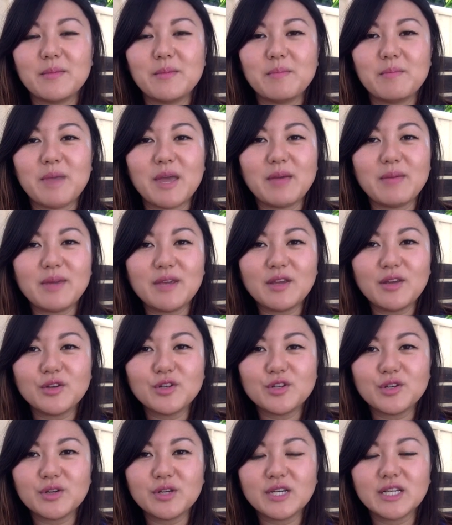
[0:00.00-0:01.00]
Maybe you're
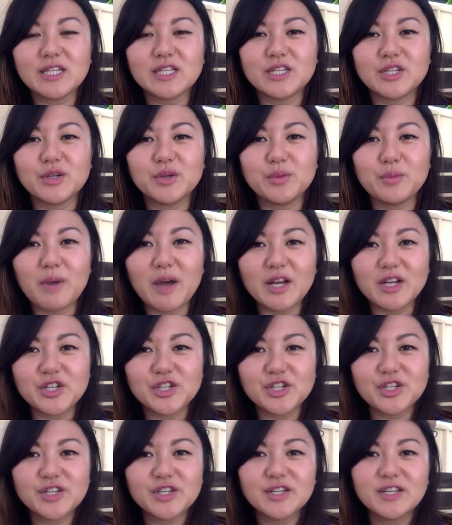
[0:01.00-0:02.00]
doing it too
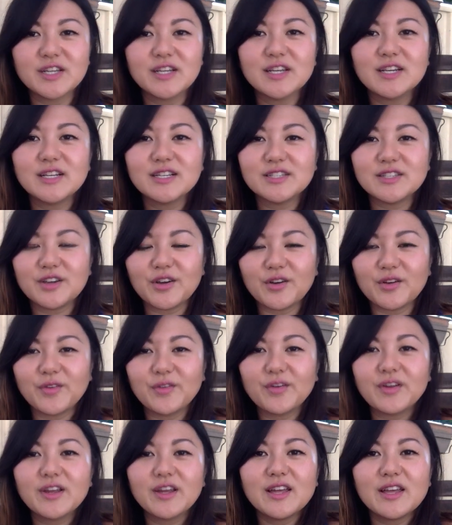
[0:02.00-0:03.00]
much. So
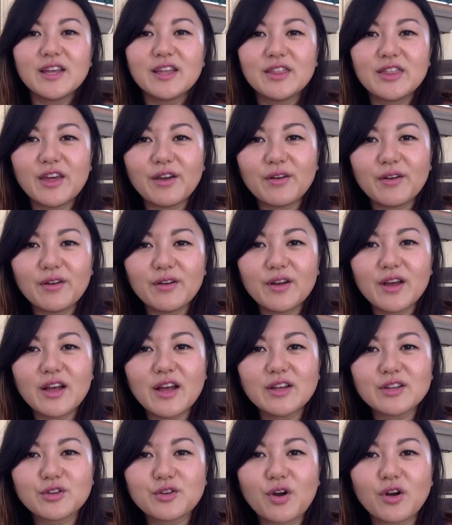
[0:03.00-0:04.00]
there,
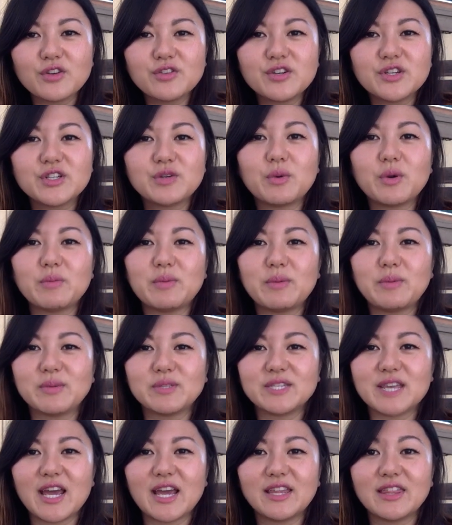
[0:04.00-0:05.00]
contrary to what people
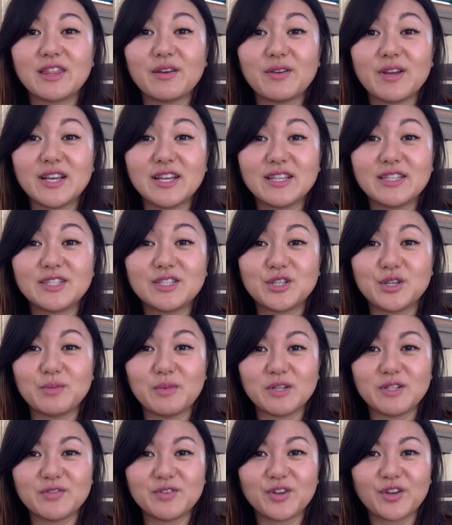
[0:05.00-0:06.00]
say, there is too
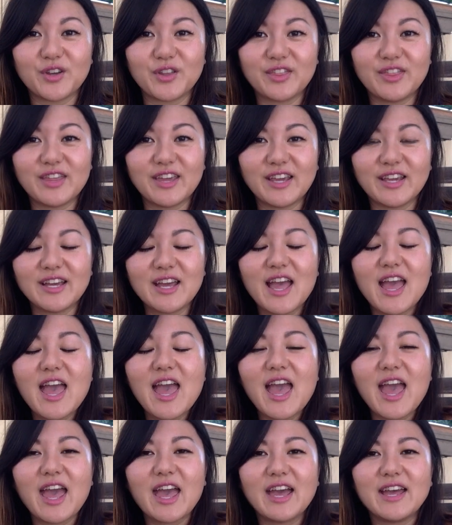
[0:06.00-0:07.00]
much of a good thing.
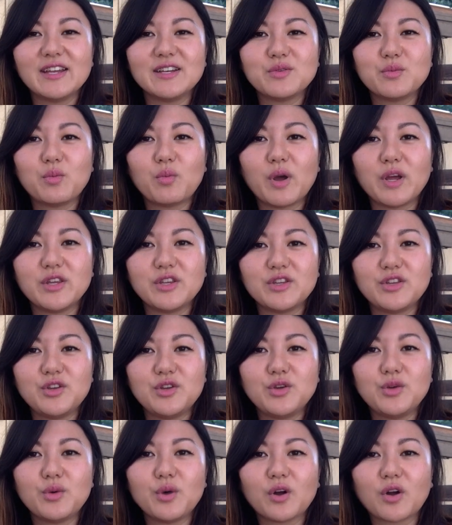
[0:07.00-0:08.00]
And when
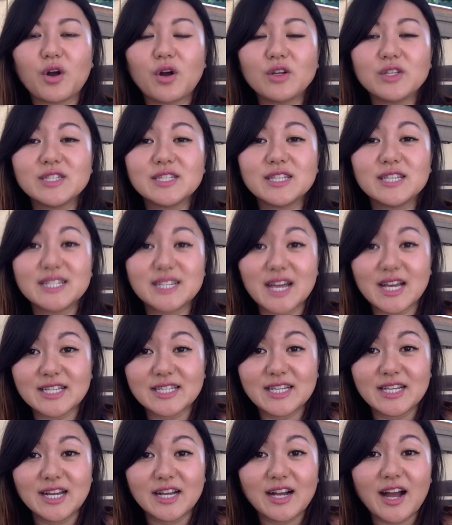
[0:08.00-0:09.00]
you are constantly
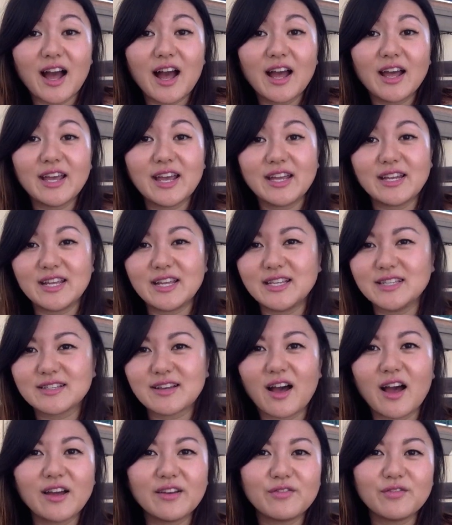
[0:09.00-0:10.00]
texting a guy and he's
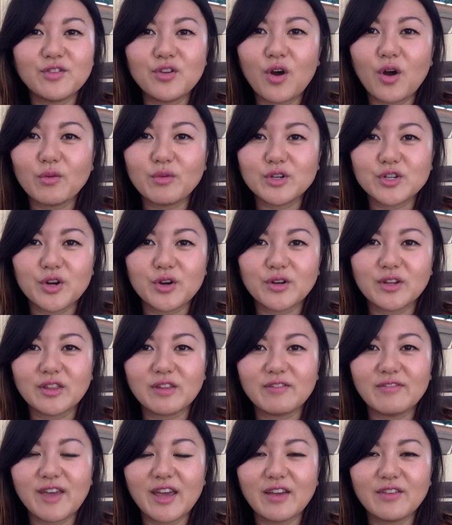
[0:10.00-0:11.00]
kind of not returning
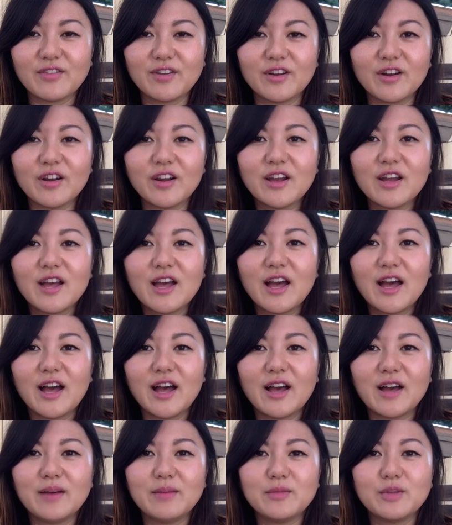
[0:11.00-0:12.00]
the favor,
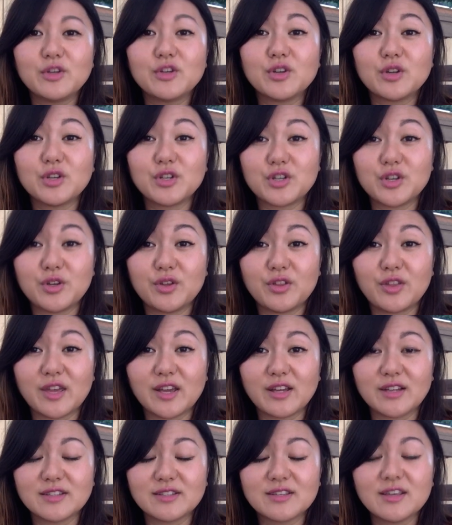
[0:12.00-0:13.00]
you're doing two
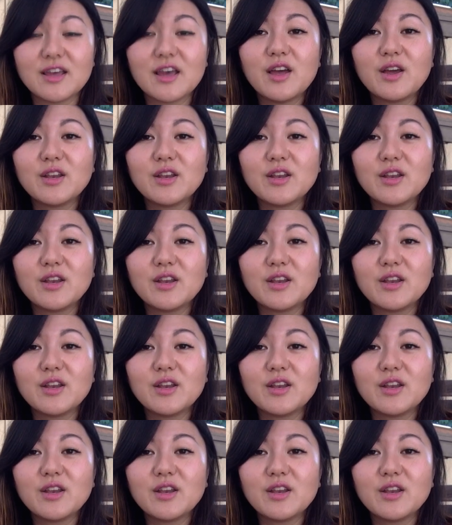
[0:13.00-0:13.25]
things.